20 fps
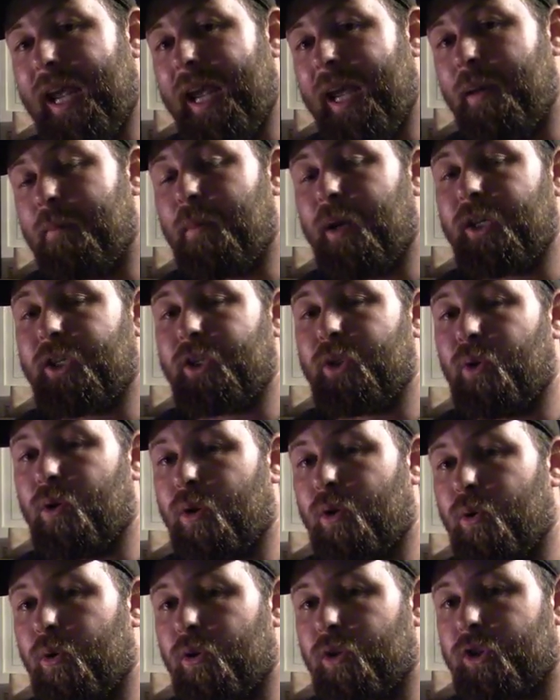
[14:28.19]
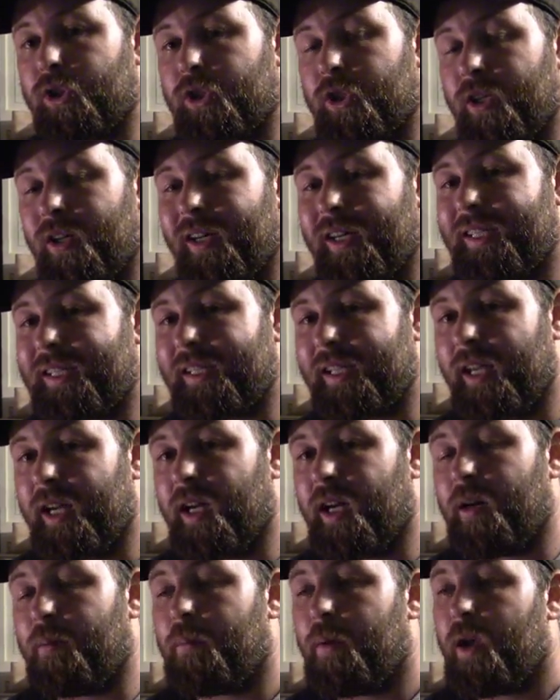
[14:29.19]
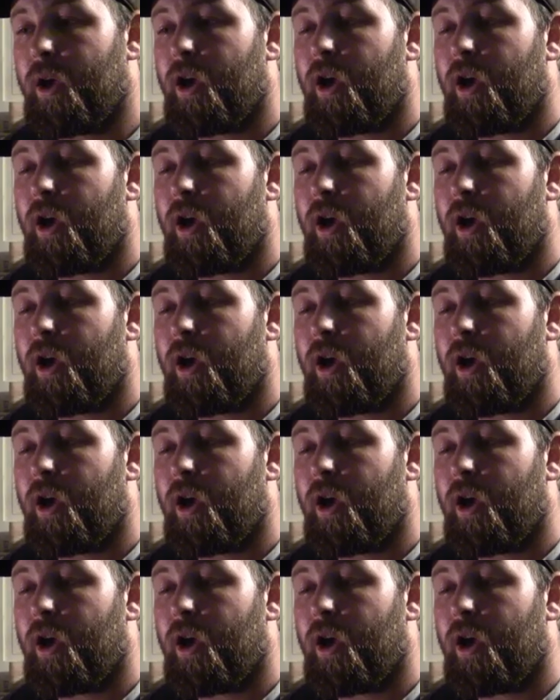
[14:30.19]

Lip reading: and my short course truck set up